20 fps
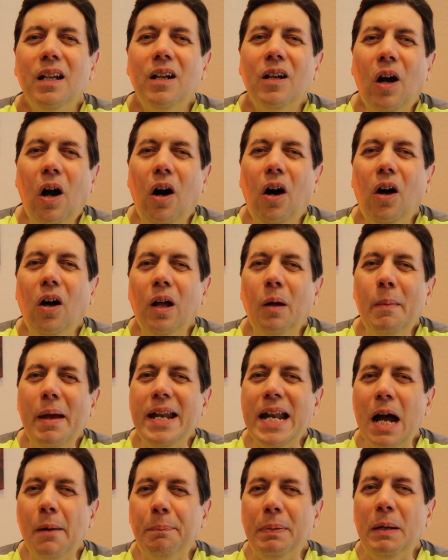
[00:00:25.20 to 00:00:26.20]
called, I
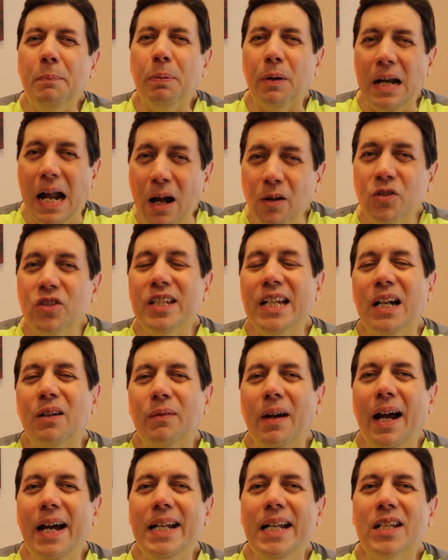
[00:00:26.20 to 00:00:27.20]
may not be pronouncing it
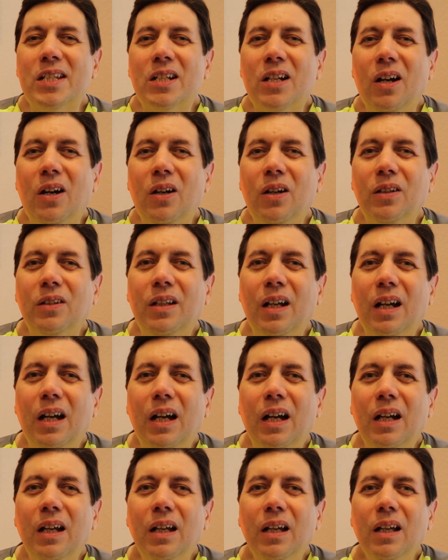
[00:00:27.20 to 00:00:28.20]
right, it's called
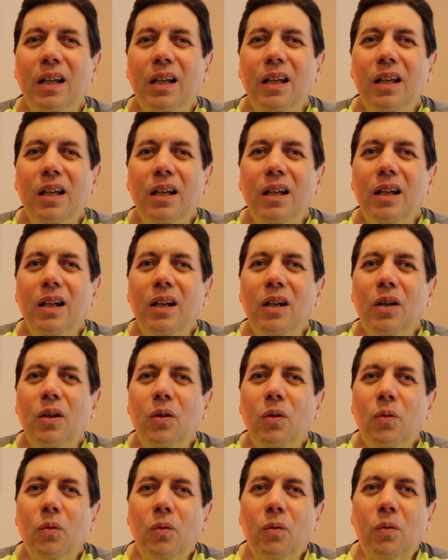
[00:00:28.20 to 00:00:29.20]

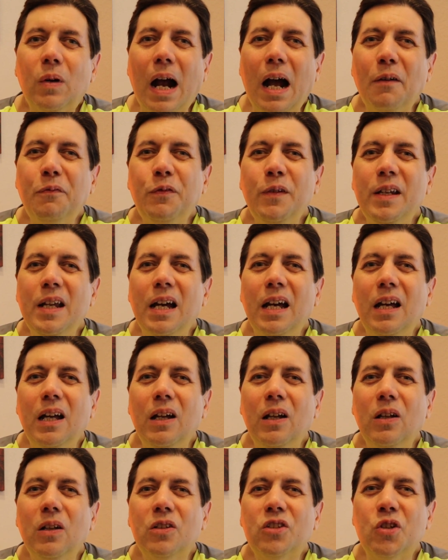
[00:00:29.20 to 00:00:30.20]

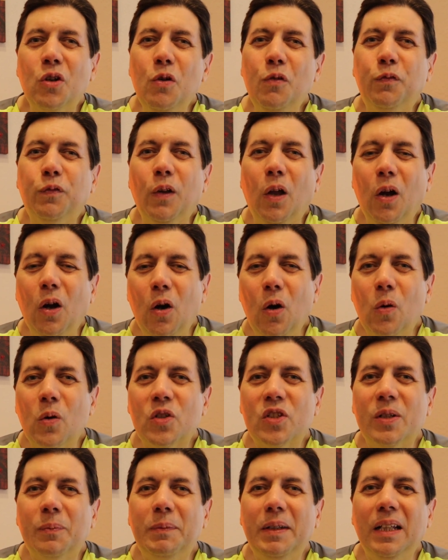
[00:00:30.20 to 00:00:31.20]
Raphael Tuflo or
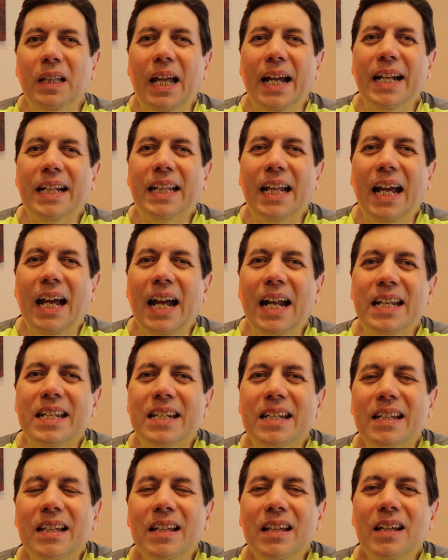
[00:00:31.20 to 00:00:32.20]
something like
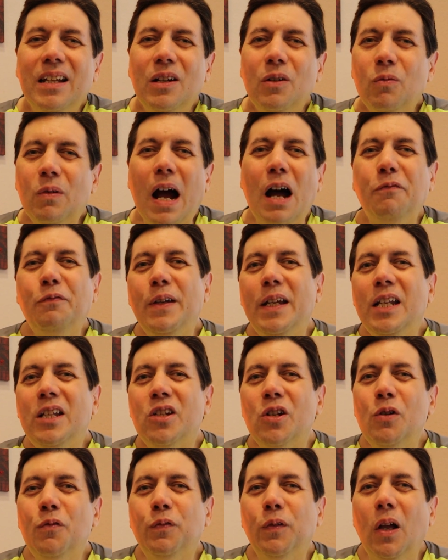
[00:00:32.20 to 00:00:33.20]
that. Rafi
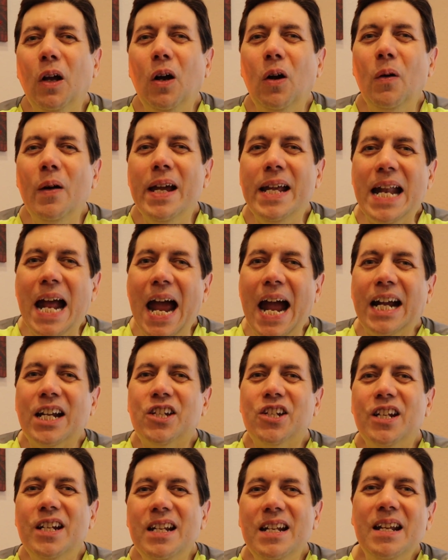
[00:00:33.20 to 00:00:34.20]
Tuflo in
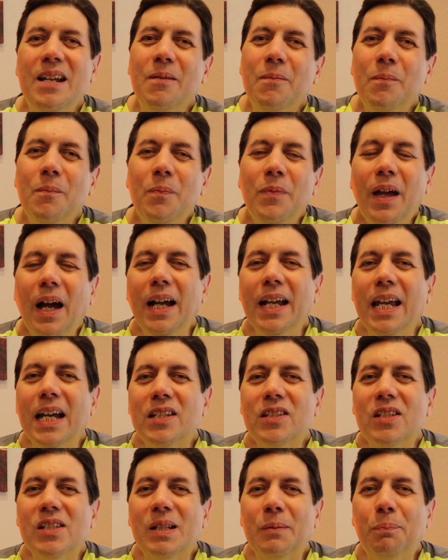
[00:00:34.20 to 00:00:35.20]
Action, I
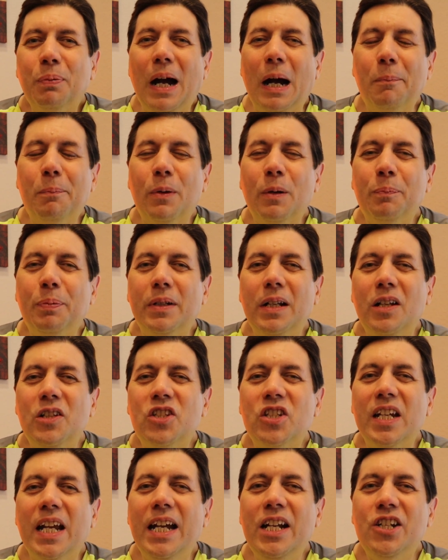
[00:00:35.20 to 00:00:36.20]
guess is the proper
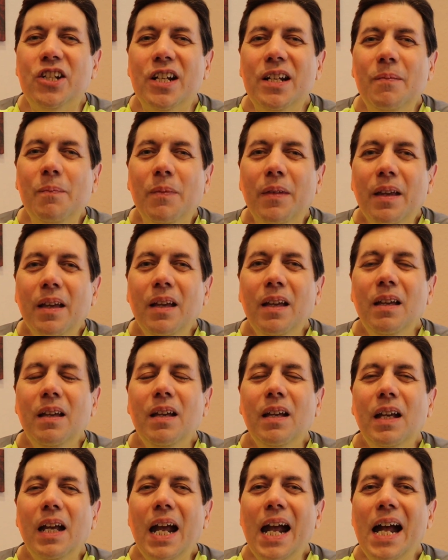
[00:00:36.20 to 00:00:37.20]
pronunciation.
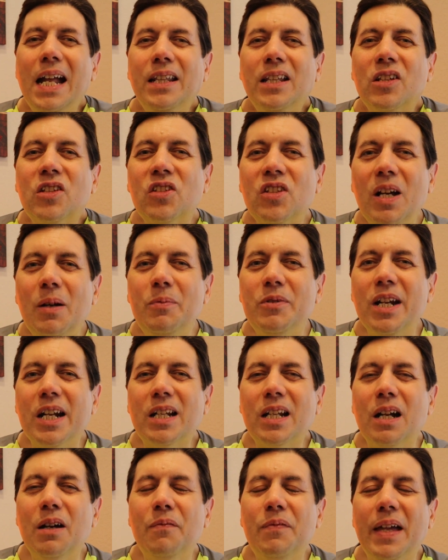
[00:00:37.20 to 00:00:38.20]
And the
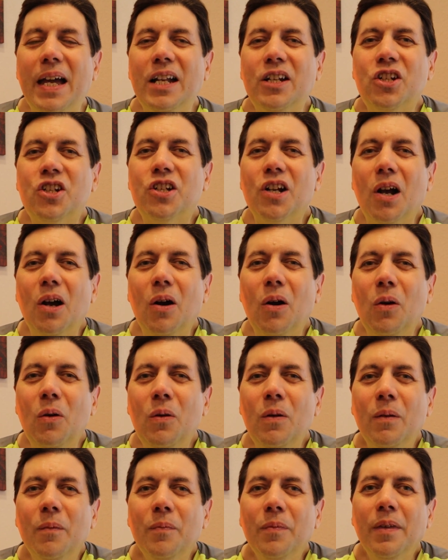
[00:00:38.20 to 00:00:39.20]
subject of that
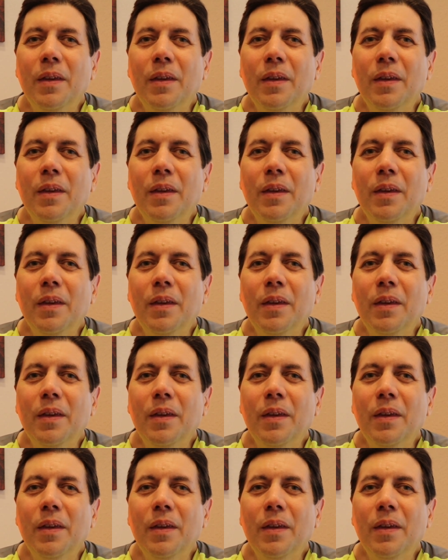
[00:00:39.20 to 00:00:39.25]
show